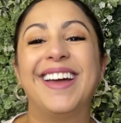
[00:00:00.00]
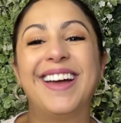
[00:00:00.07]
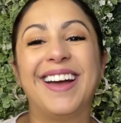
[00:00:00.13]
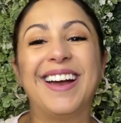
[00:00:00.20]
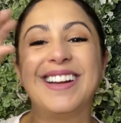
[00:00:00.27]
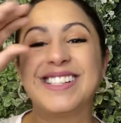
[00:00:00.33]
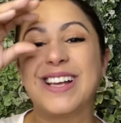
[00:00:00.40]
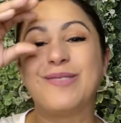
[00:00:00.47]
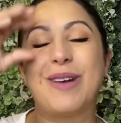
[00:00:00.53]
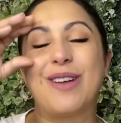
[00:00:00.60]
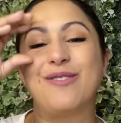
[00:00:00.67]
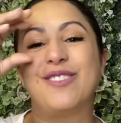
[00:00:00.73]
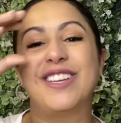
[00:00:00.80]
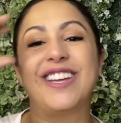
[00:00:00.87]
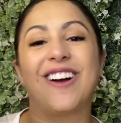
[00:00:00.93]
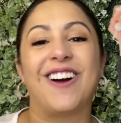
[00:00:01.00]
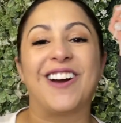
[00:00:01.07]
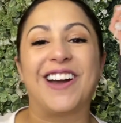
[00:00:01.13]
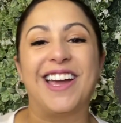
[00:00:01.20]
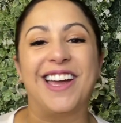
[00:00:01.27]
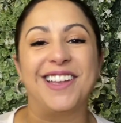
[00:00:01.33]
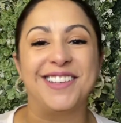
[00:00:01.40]
he's on my VR
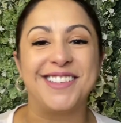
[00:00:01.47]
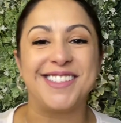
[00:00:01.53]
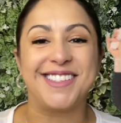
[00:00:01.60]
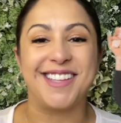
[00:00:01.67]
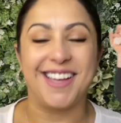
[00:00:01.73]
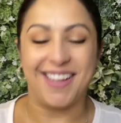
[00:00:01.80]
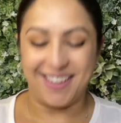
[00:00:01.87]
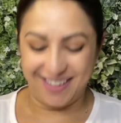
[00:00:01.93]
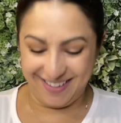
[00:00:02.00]
headset.